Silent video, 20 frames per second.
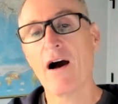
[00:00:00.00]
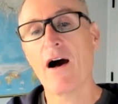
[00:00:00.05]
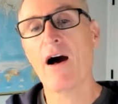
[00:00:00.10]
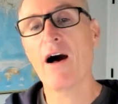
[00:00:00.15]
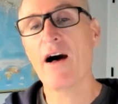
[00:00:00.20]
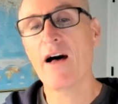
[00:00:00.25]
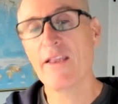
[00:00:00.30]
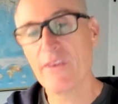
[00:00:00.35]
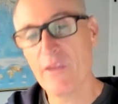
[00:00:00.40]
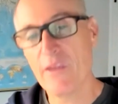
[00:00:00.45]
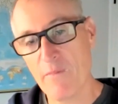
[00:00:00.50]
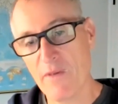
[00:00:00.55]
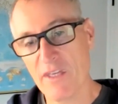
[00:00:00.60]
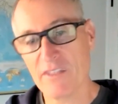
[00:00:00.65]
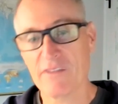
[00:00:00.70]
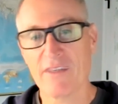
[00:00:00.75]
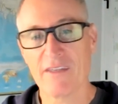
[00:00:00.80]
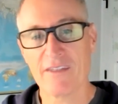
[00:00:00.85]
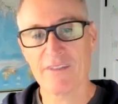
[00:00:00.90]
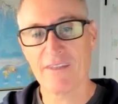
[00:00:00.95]
on the
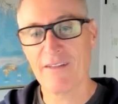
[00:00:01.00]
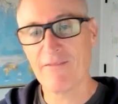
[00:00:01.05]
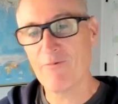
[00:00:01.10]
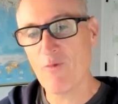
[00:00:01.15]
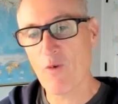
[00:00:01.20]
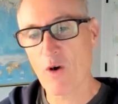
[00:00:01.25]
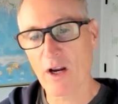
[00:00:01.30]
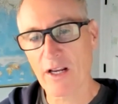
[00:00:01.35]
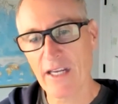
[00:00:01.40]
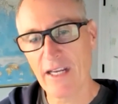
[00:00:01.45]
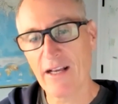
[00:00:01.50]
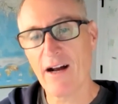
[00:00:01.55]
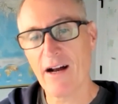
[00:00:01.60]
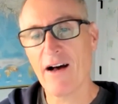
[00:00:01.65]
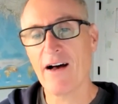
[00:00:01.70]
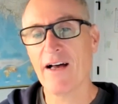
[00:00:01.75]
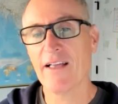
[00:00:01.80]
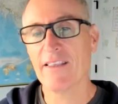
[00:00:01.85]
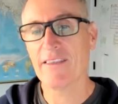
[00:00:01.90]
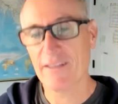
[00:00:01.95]
business and working
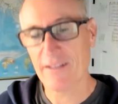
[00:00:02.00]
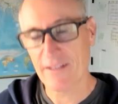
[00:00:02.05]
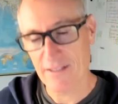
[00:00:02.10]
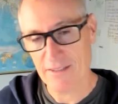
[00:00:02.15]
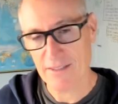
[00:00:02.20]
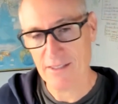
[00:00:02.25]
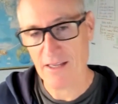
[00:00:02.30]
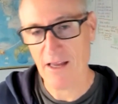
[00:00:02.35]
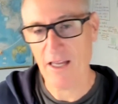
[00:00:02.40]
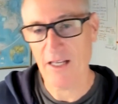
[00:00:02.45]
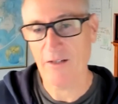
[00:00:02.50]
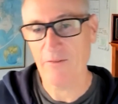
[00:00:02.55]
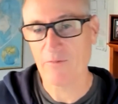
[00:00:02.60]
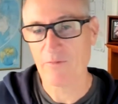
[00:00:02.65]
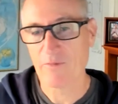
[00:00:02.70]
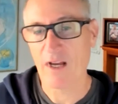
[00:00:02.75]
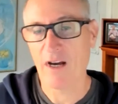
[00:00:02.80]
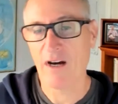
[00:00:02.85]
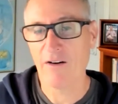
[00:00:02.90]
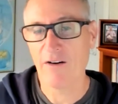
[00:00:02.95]
on the design
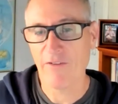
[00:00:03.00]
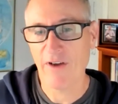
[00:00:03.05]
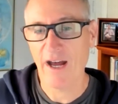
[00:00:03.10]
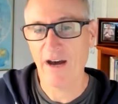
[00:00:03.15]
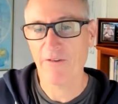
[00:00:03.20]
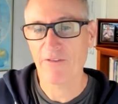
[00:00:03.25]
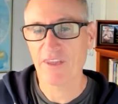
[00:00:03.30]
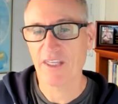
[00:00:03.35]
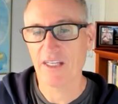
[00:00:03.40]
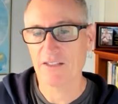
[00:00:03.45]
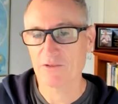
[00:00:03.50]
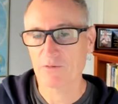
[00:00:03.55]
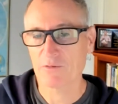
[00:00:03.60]
of how things